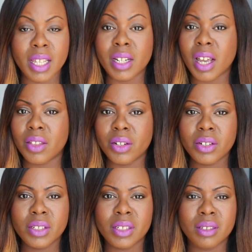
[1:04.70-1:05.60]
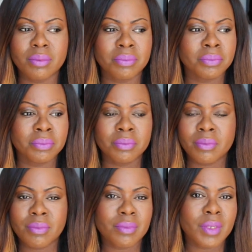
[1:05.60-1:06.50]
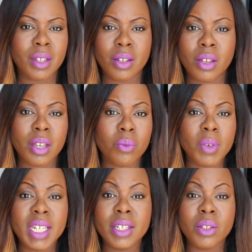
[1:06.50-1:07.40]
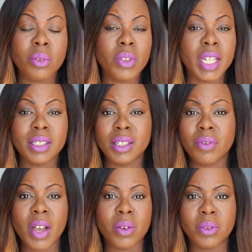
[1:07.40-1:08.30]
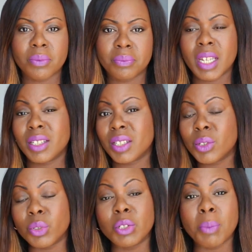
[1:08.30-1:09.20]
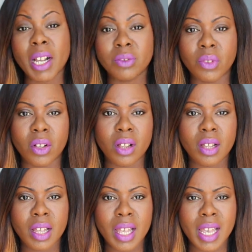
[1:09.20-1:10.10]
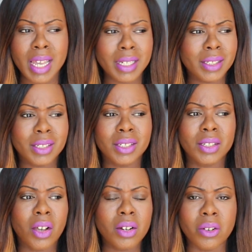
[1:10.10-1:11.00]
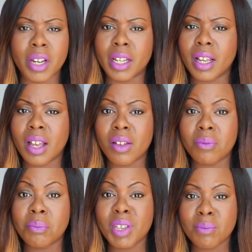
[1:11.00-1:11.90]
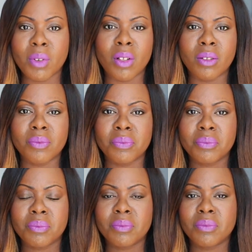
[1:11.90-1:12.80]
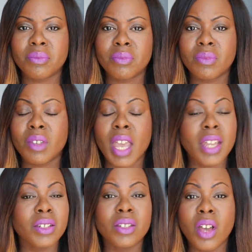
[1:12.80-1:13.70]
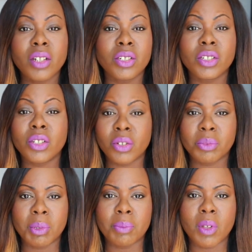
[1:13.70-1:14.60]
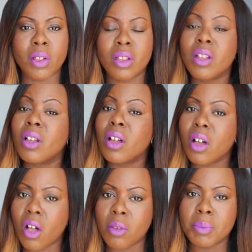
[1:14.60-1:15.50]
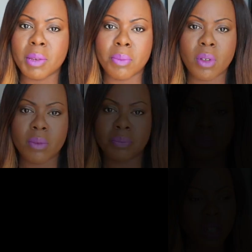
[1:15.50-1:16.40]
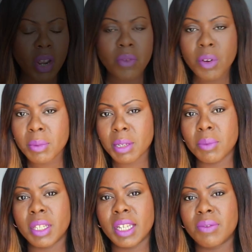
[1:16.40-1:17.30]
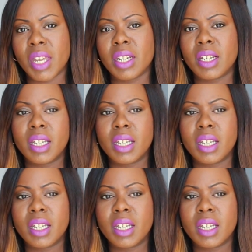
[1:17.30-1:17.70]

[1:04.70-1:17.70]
than others, we need to throw that stuff out. It's disrespectful and it's dishonoring of people. And not just those people, all people. You know, I firmly believe that